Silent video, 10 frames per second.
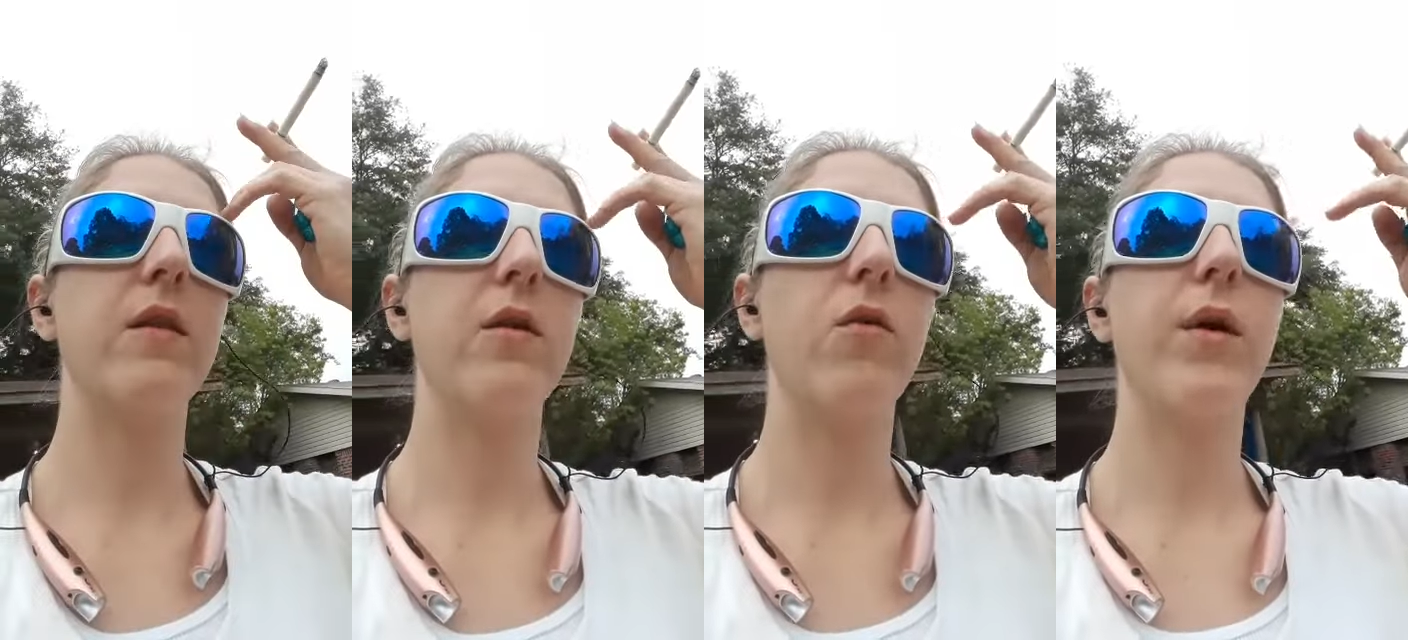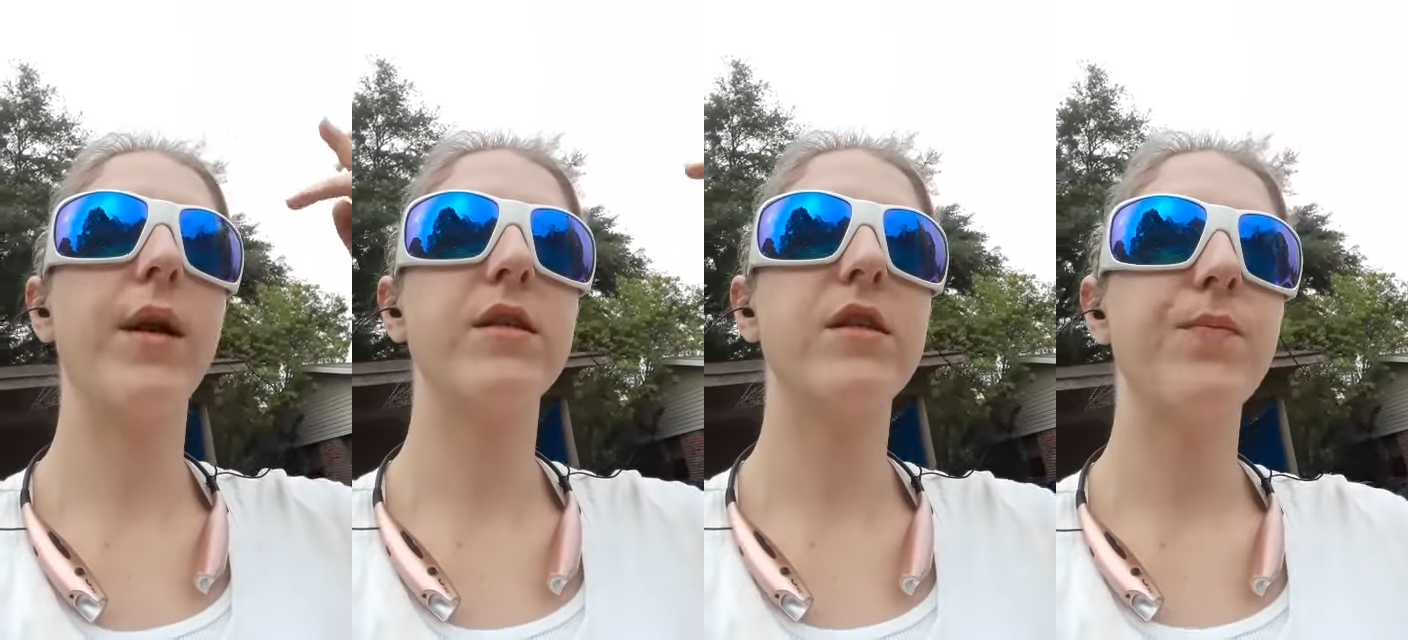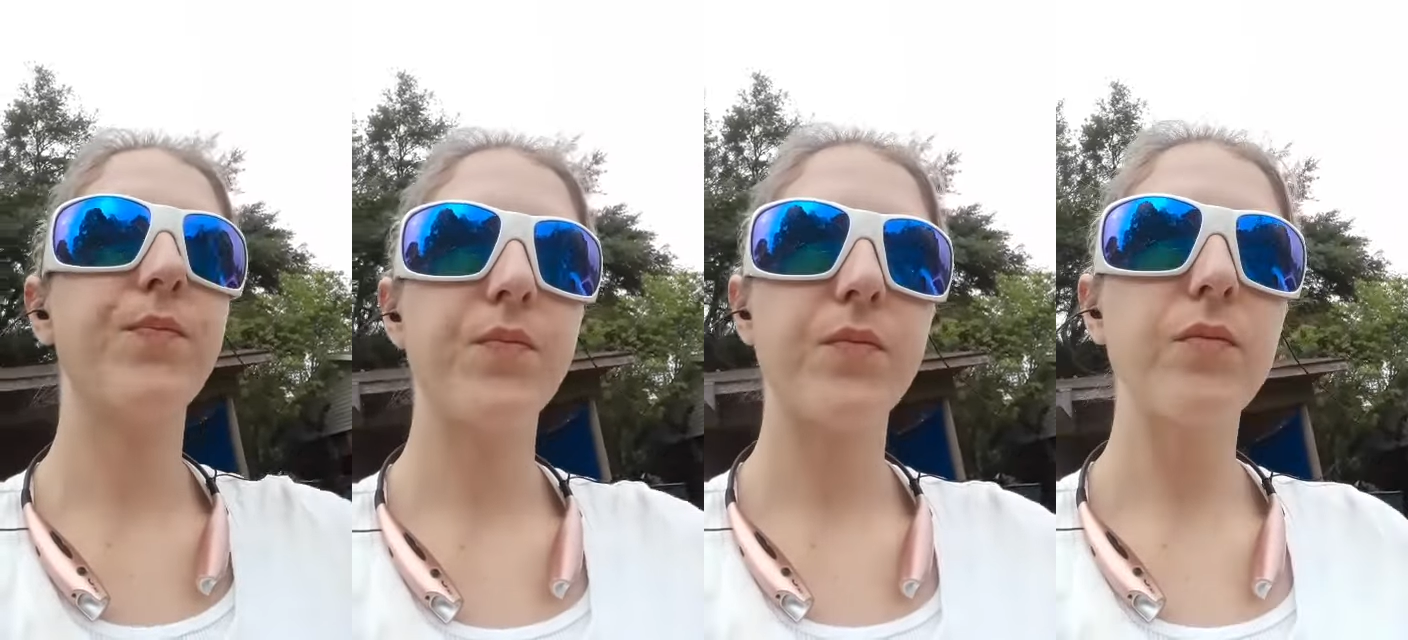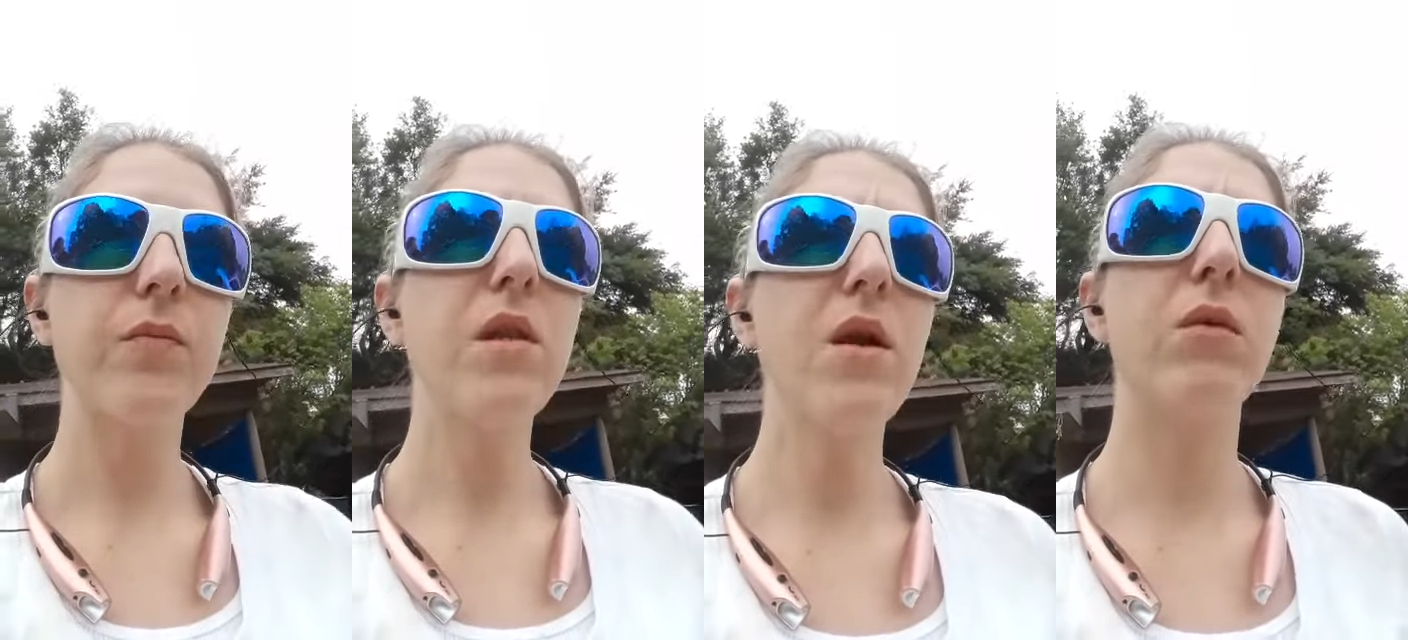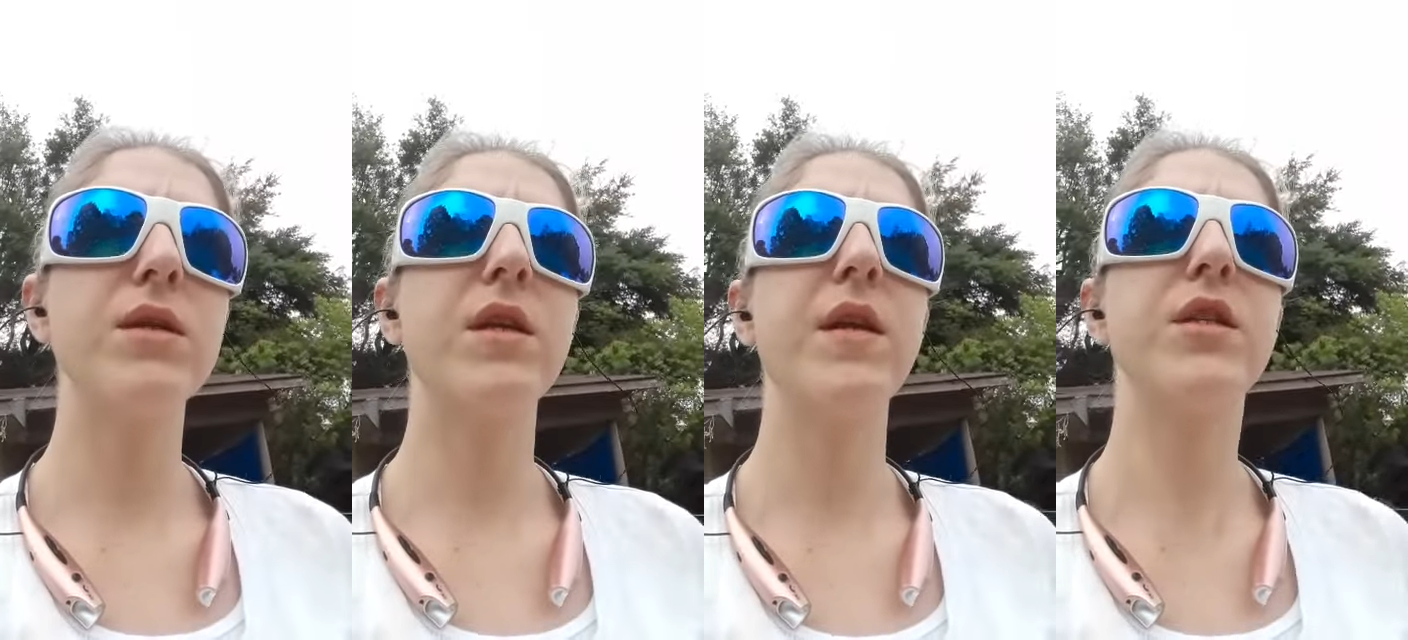the noise
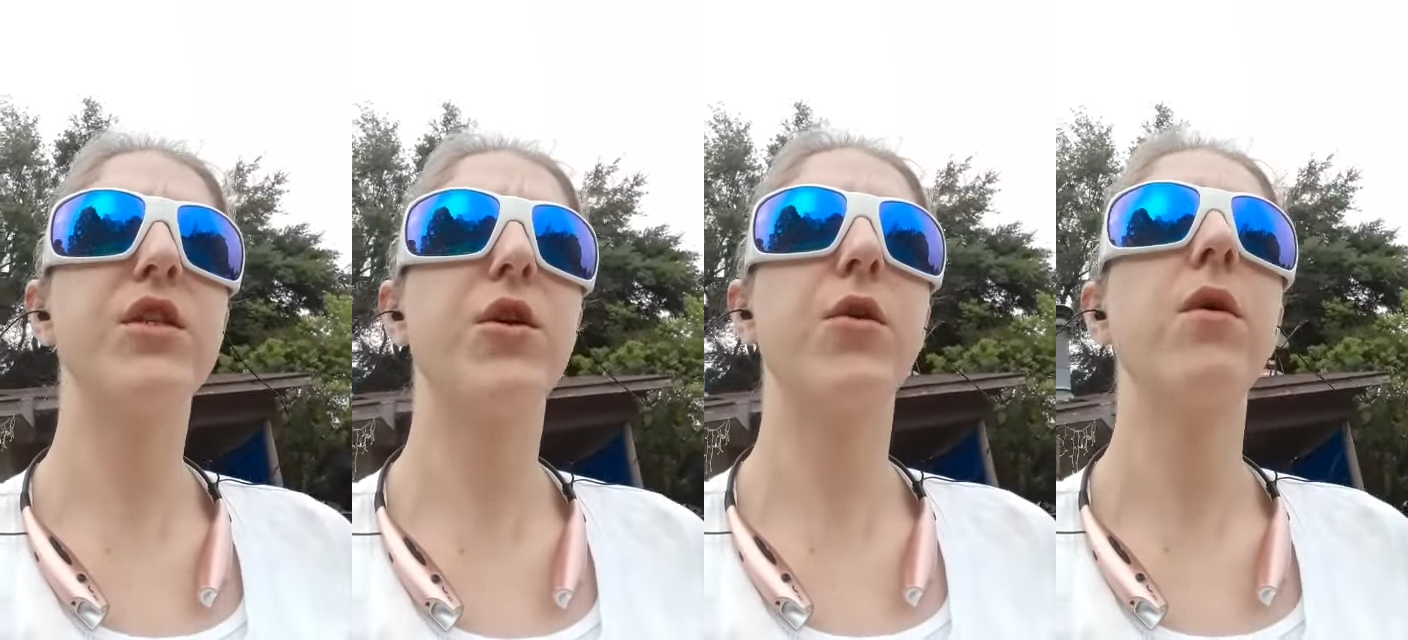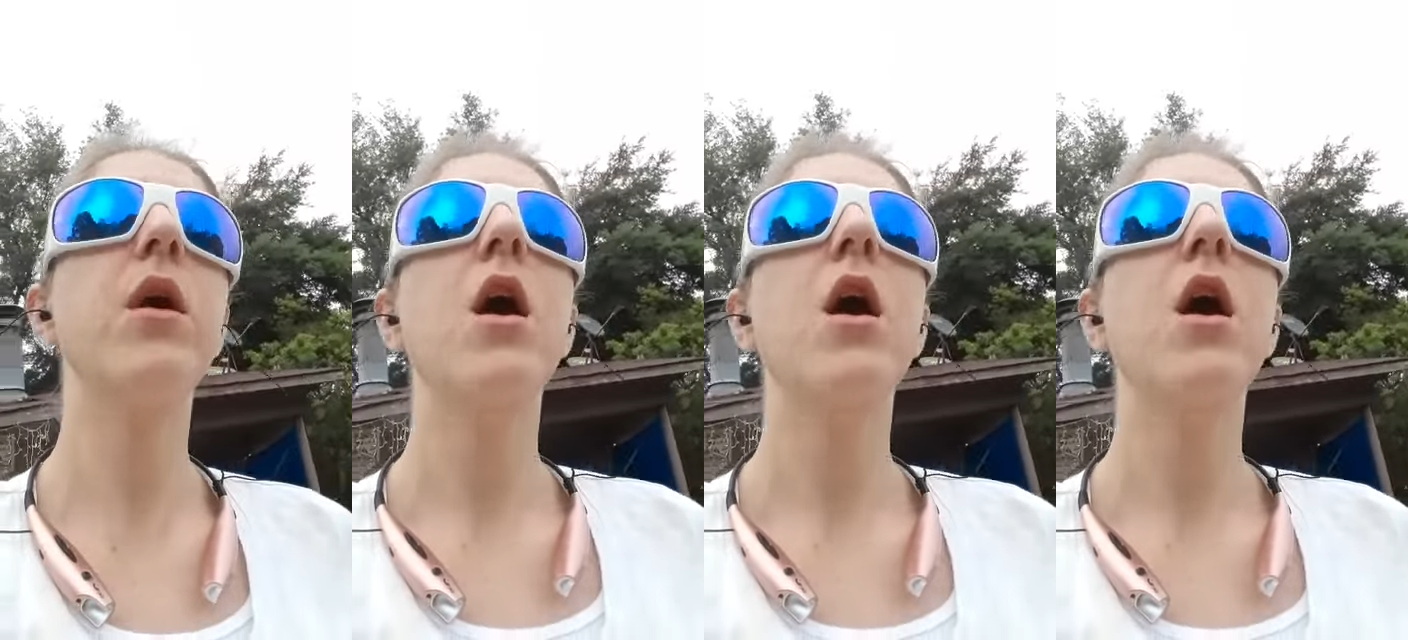was an issue.